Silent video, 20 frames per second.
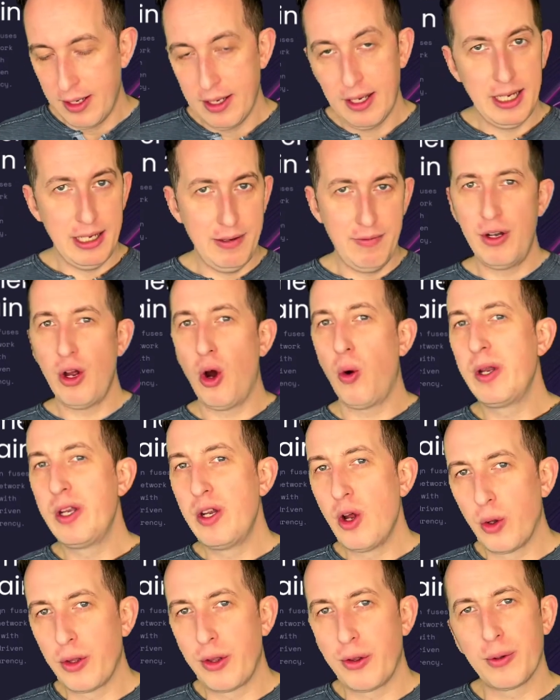Even though we
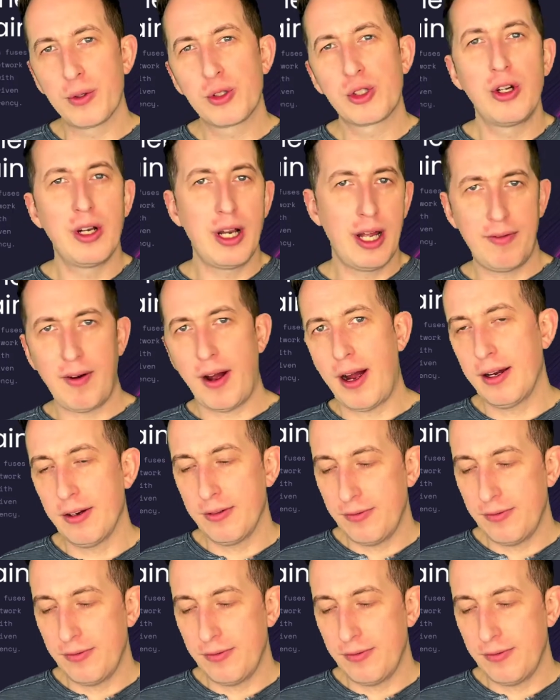know that those could have higher